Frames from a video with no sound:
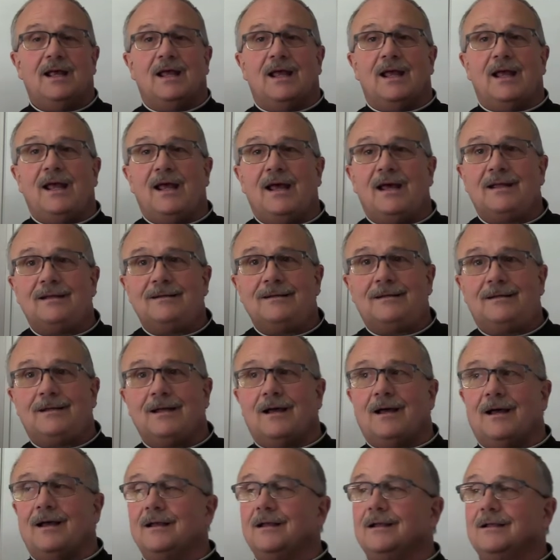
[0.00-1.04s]
and
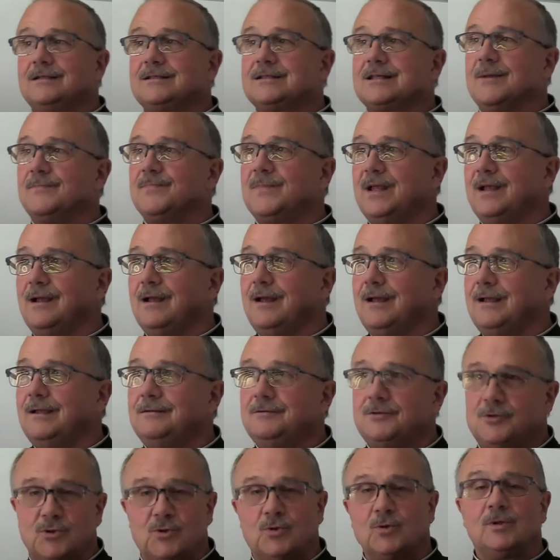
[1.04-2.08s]
it's something I
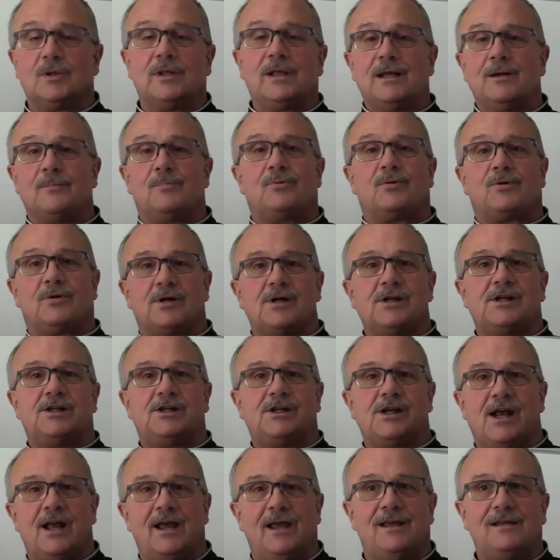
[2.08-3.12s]
truly
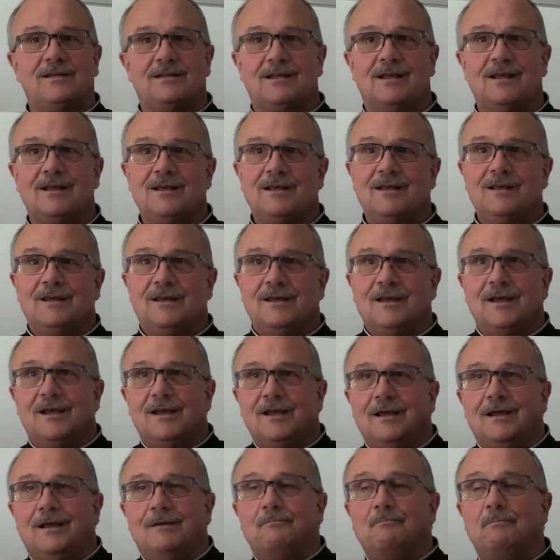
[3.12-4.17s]
appreciate.
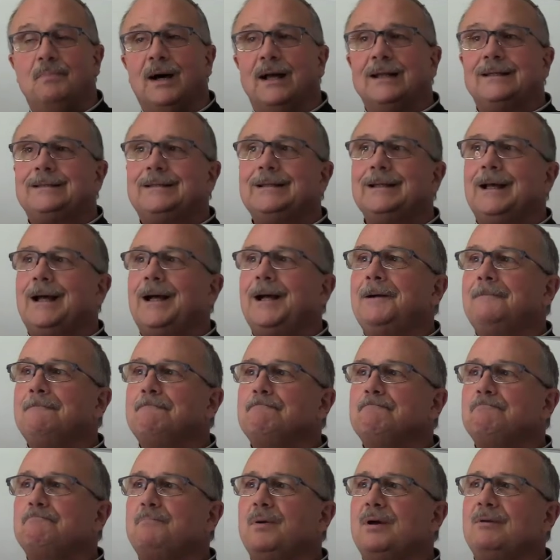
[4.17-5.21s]
But
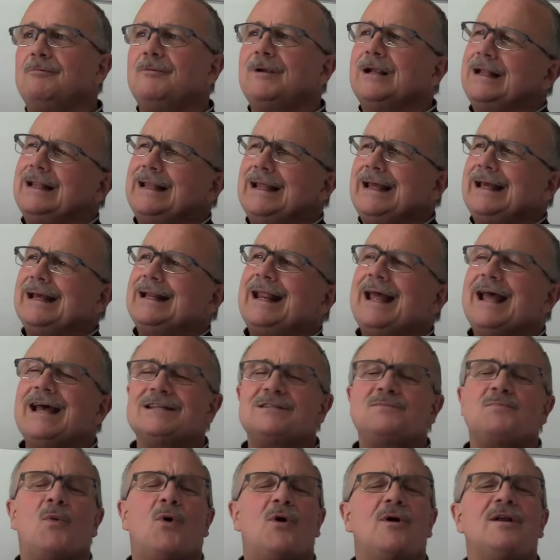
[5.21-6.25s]
really, it
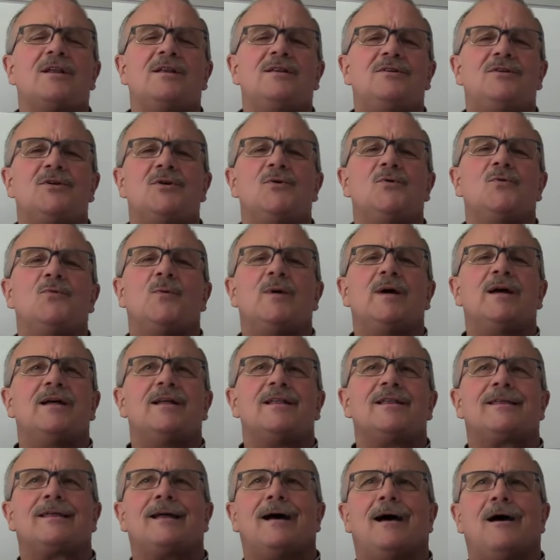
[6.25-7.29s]
has more to do
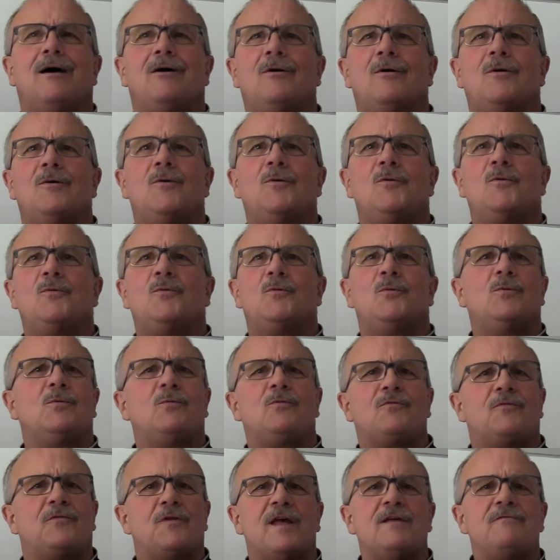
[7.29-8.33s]
with how
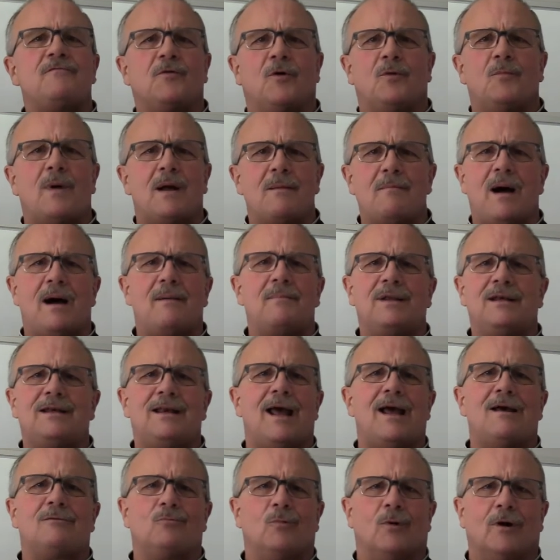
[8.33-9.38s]
faithful my mom and
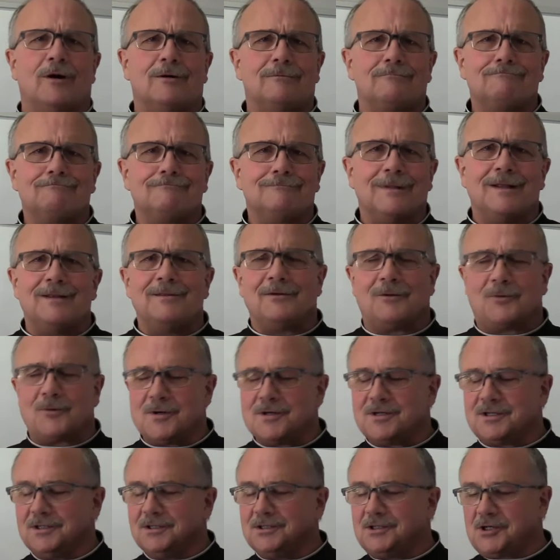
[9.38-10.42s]
dad were in the
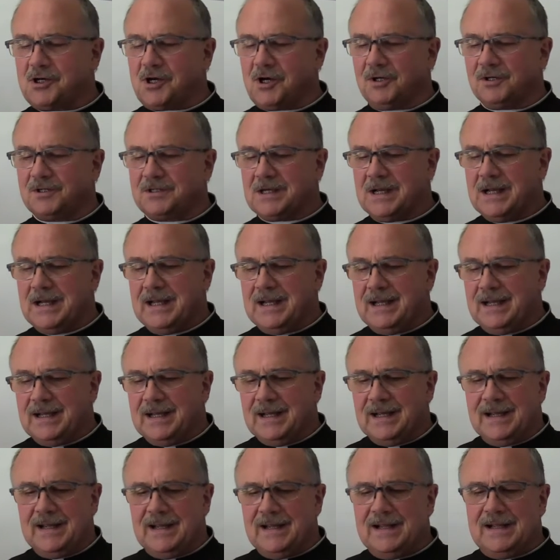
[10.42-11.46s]
Christian church.
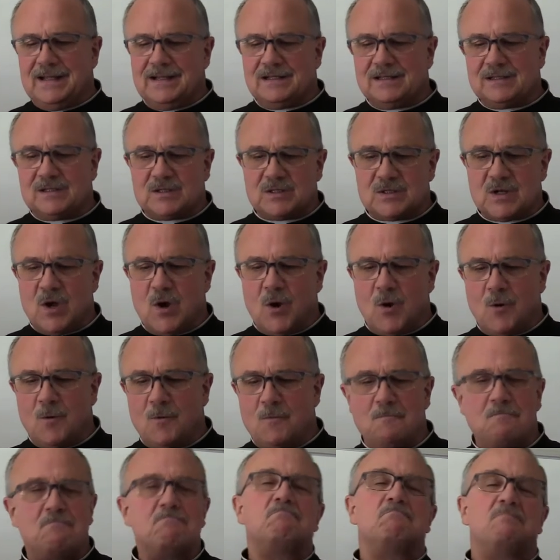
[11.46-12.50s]
And
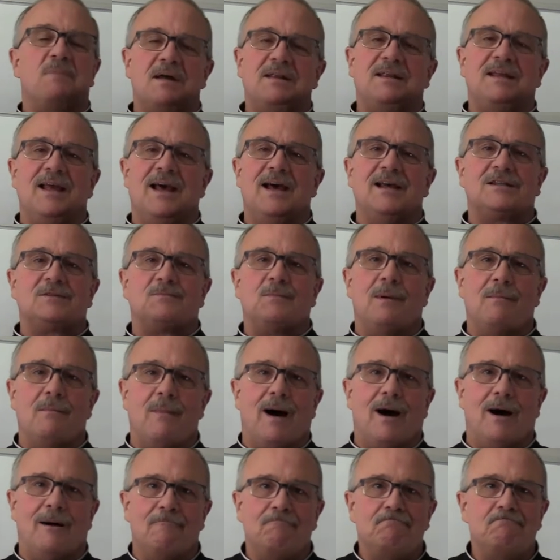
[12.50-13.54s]
so, but yes, my
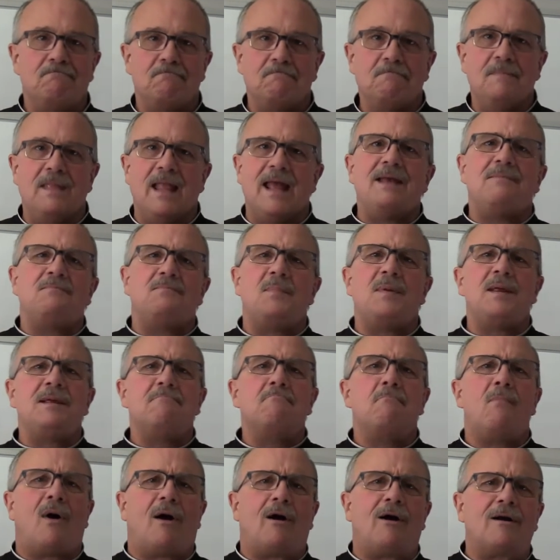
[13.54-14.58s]
mom named me
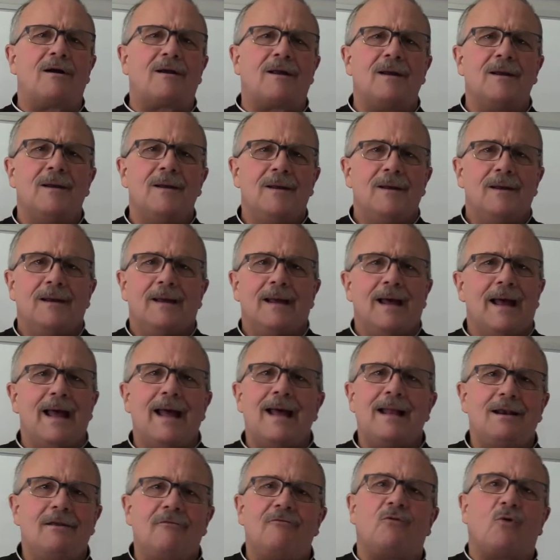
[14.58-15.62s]
Mark,
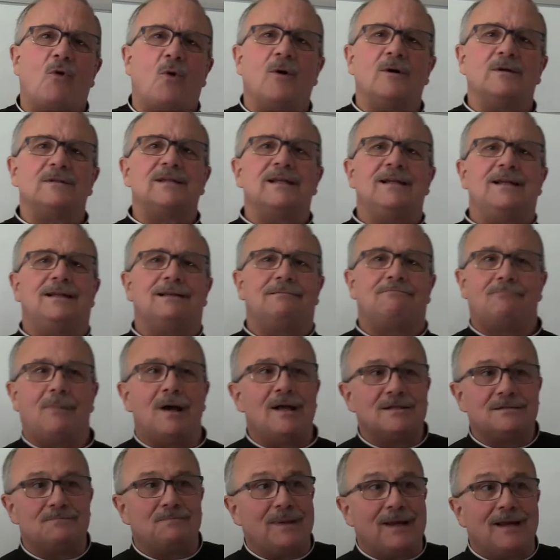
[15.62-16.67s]
and of course it
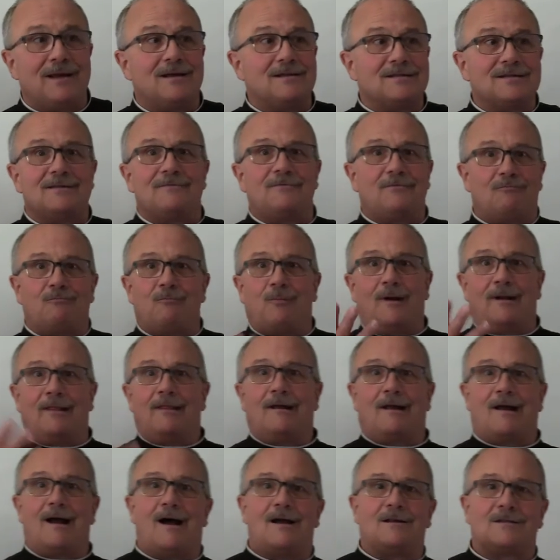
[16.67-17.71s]
was because of one of
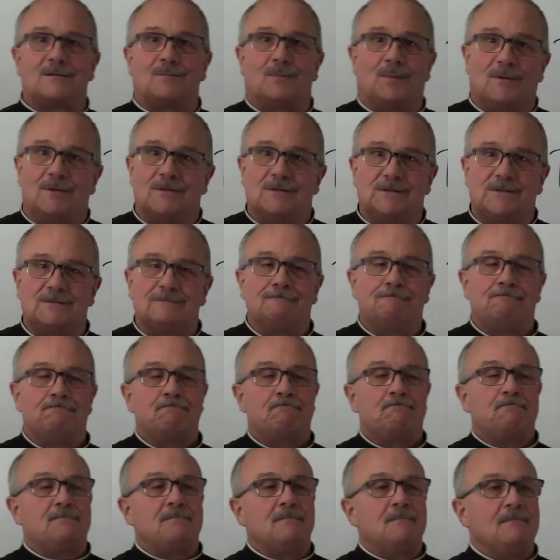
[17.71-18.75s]
the Gospels.
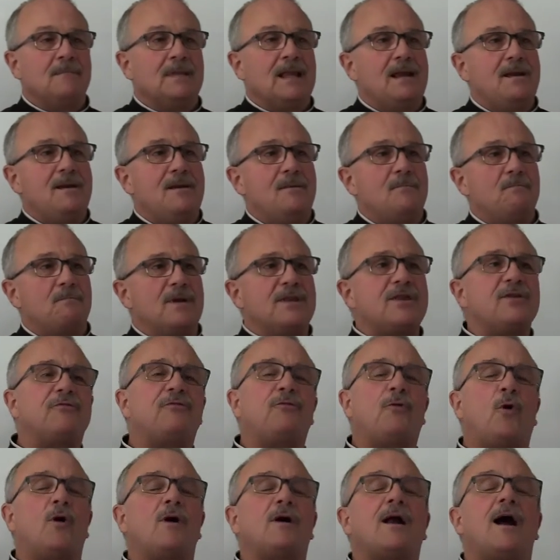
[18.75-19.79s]
But the
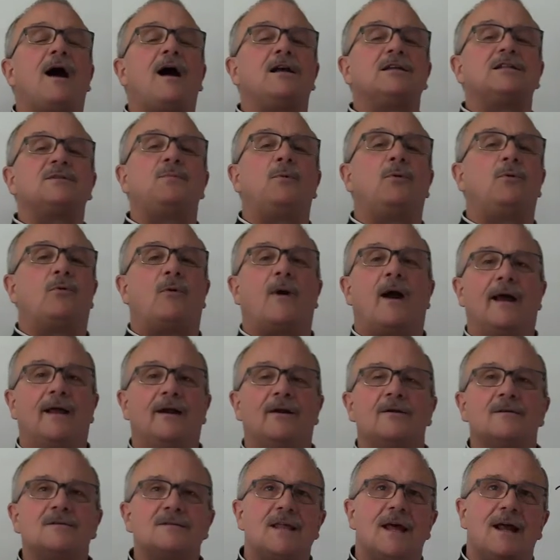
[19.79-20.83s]
four gospel
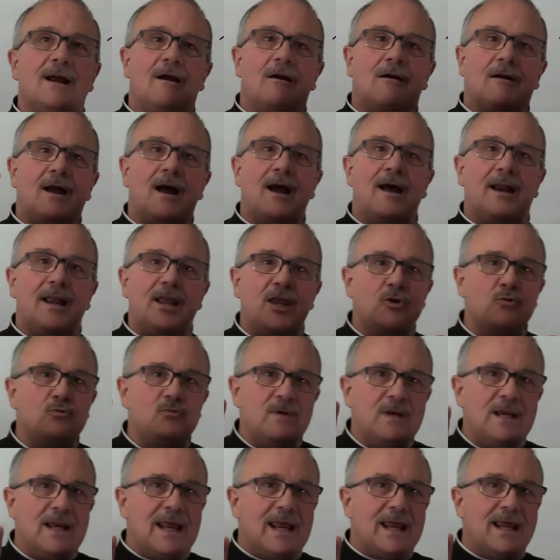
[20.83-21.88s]
writers, they are kind of
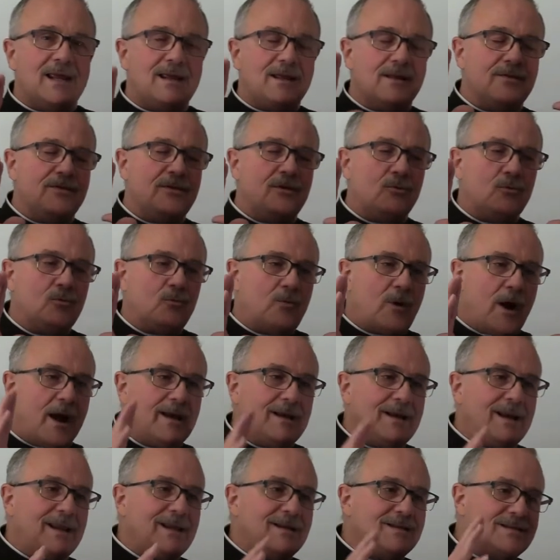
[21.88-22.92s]
unique in the
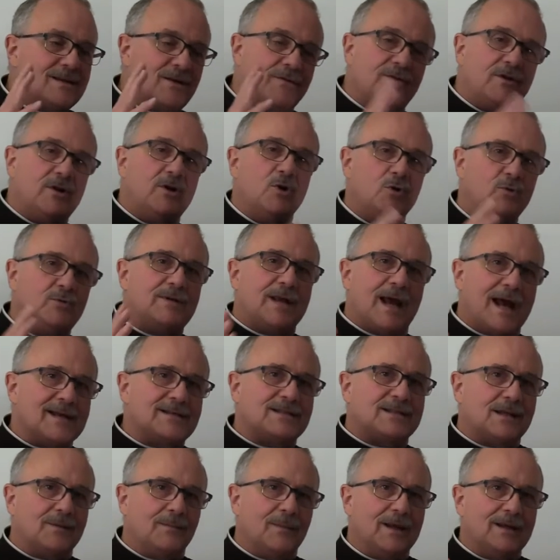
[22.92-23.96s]
writings of the New
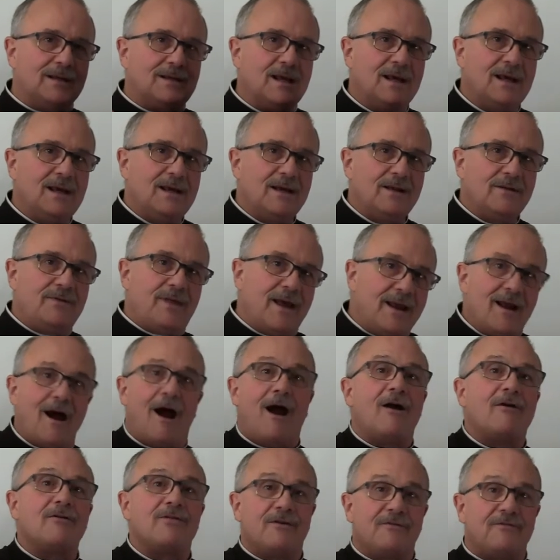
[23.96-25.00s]
Testament. They
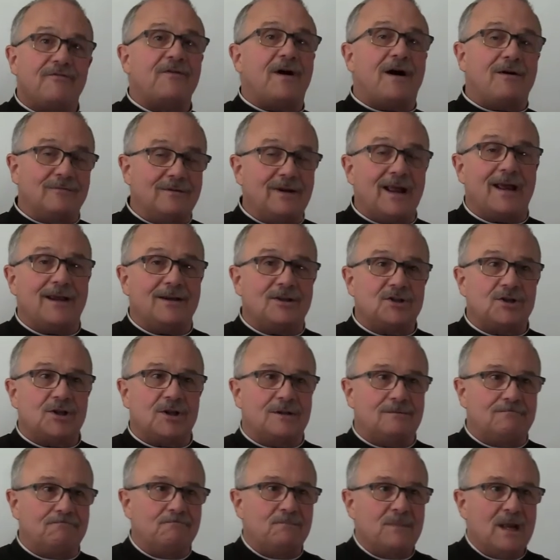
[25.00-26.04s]
are the
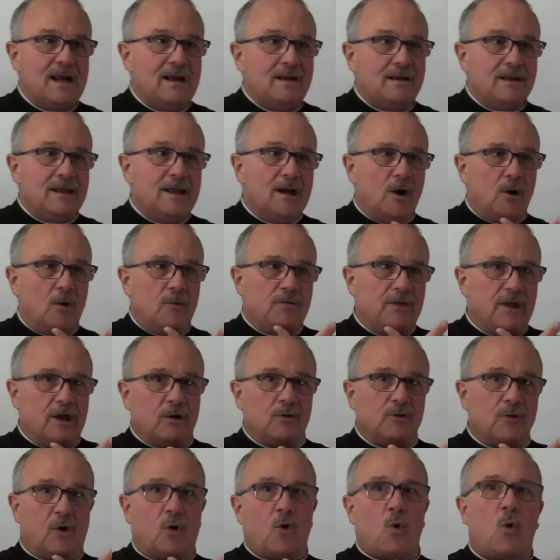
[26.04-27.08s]
foundation,
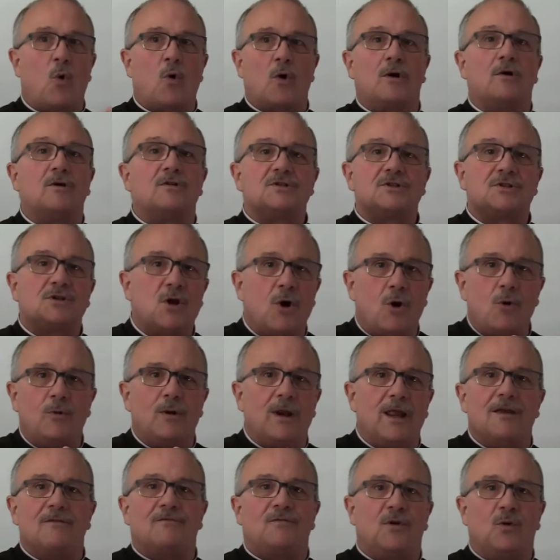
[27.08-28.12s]
the cornerstone,
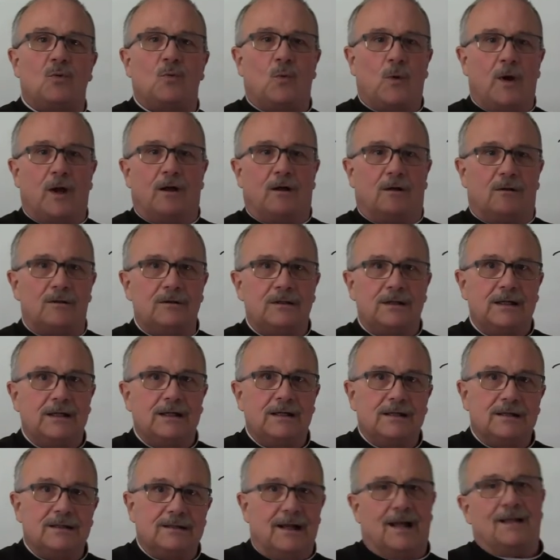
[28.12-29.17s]
if you will.
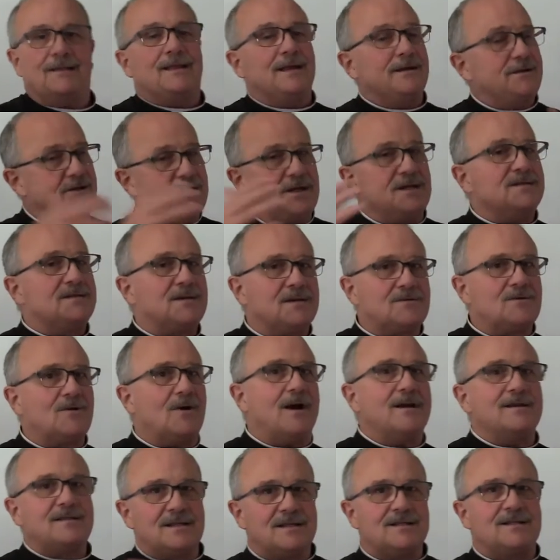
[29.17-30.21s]
Not that Jesus
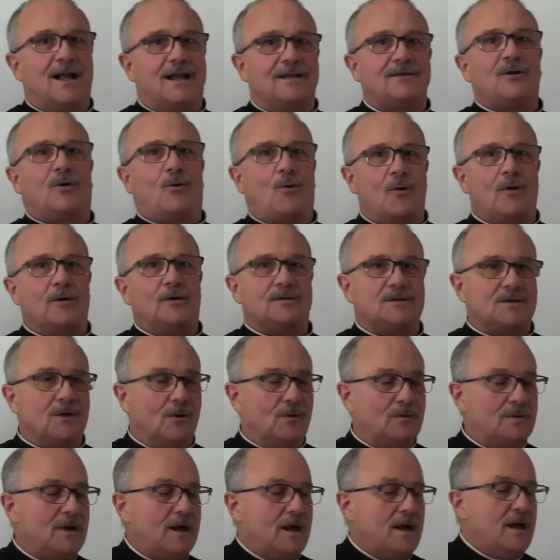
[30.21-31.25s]
Christ is not the
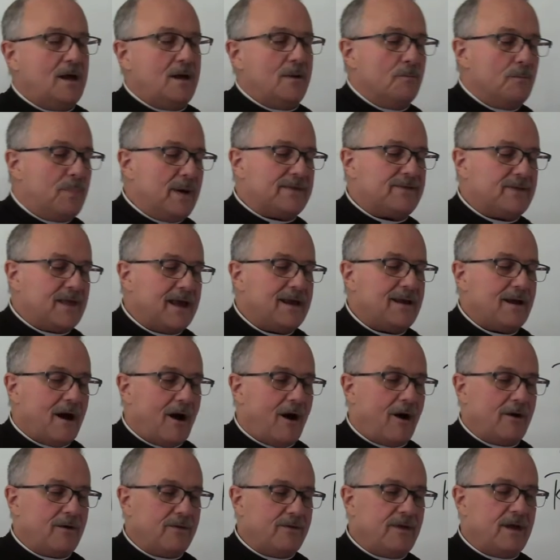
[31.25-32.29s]
cornerstone, but they
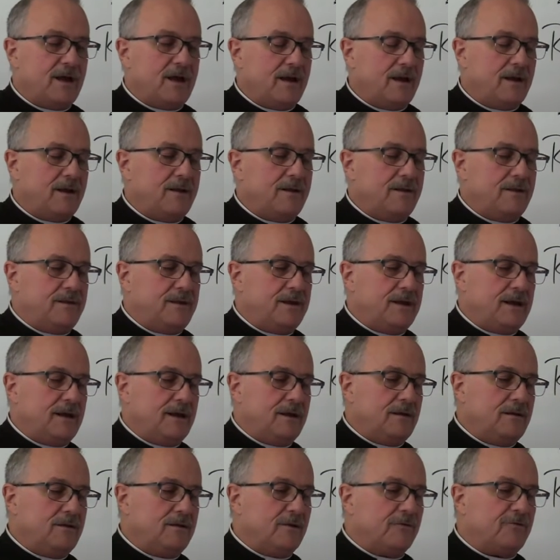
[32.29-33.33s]
are
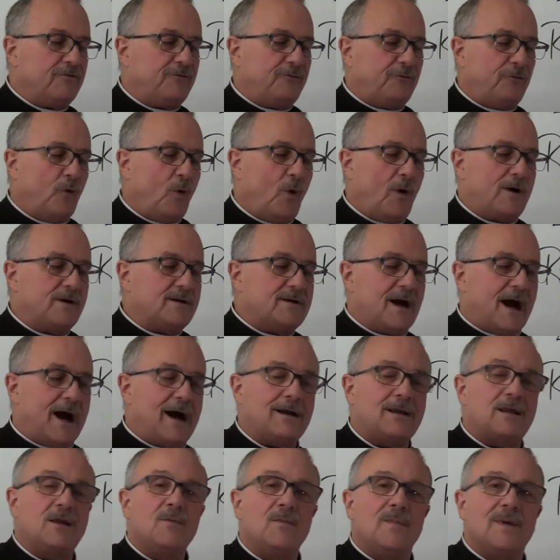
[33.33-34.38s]
the four
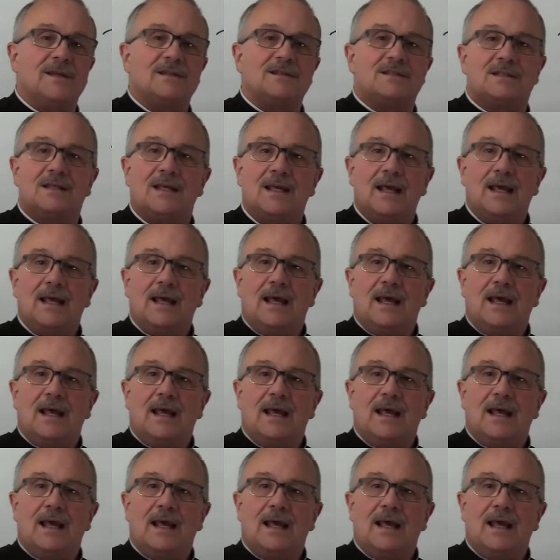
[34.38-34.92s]
documents